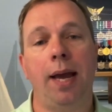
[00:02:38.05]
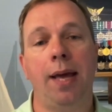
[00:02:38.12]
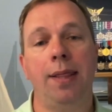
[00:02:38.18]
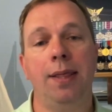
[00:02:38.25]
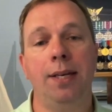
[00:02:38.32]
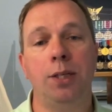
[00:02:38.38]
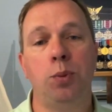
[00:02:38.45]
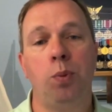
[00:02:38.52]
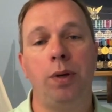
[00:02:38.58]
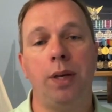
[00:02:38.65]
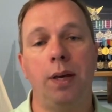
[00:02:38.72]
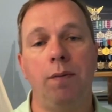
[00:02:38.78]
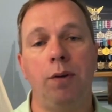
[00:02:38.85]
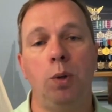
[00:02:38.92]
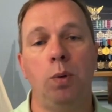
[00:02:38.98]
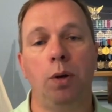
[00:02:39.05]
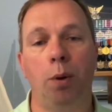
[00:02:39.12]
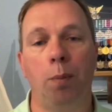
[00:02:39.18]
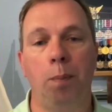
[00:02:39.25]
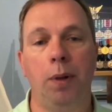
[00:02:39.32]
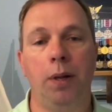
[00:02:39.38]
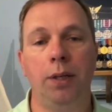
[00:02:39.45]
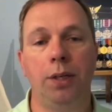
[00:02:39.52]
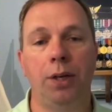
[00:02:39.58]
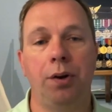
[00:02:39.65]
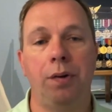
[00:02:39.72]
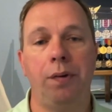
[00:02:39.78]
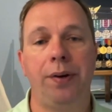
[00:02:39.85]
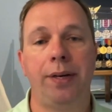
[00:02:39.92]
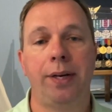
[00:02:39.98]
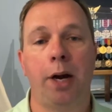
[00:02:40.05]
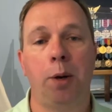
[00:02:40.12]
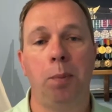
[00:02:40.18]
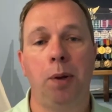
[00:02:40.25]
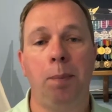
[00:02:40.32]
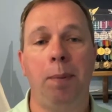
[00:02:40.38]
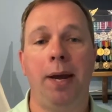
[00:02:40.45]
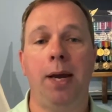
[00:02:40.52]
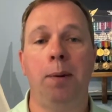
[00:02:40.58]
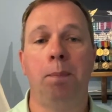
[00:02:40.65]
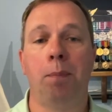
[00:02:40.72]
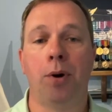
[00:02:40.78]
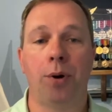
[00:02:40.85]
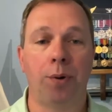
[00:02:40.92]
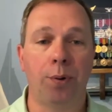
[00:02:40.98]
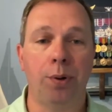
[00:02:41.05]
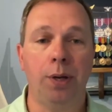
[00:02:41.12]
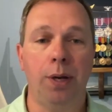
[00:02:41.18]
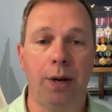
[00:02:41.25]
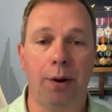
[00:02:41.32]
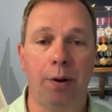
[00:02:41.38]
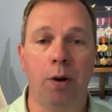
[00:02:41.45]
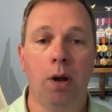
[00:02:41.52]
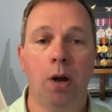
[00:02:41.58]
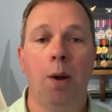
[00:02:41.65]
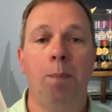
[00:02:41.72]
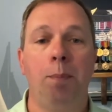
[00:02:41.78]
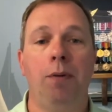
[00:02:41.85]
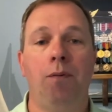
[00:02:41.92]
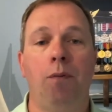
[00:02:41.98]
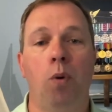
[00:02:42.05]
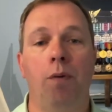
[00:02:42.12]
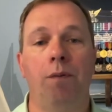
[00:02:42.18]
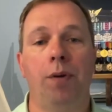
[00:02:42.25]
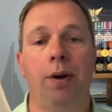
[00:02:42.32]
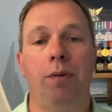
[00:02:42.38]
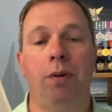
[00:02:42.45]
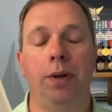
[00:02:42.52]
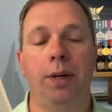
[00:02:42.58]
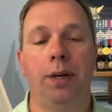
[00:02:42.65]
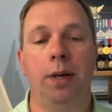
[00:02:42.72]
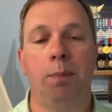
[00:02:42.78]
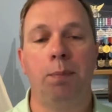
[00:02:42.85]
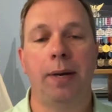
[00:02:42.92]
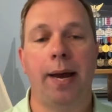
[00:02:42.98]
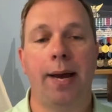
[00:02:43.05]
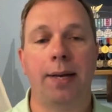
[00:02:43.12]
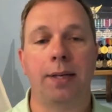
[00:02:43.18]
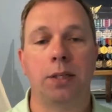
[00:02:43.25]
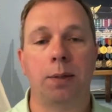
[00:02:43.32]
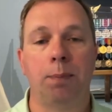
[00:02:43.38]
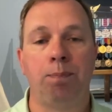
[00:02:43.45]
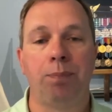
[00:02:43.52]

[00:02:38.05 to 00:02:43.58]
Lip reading: and this will give you your military retirement pay per year before federal income tax.